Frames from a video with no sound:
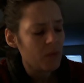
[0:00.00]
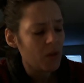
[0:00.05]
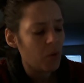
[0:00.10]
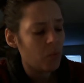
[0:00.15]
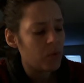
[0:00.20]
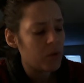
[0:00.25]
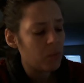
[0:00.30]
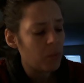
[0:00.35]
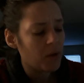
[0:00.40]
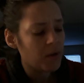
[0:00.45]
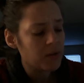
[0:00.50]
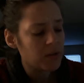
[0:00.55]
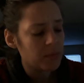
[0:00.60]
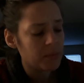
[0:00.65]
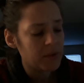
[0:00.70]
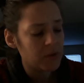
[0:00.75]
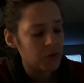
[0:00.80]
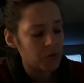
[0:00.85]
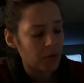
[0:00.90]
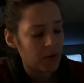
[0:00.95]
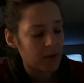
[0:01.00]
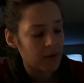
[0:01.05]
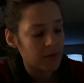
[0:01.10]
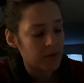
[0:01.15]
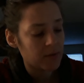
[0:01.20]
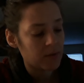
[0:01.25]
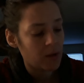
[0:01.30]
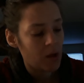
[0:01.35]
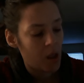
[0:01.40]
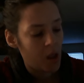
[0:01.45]
We want to be
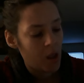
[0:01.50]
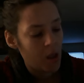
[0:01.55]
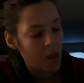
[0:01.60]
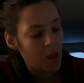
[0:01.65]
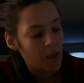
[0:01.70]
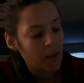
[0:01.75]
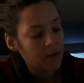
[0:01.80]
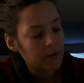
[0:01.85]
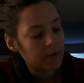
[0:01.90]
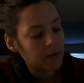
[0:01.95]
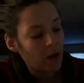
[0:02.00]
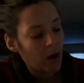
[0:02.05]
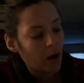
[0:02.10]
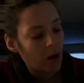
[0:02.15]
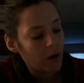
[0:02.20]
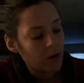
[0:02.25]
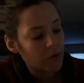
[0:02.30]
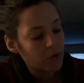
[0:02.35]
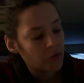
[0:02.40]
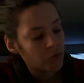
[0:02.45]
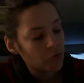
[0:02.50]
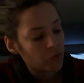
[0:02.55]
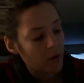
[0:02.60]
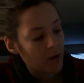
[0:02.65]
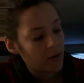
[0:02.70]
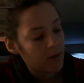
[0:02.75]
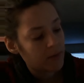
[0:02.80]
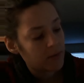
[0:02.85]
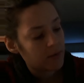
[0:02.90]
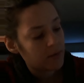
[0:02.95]
dressed, not
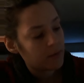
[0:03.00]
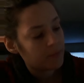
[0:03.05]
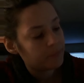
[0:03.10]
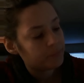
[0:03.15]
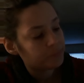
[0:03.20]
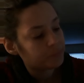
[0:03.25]
undressed,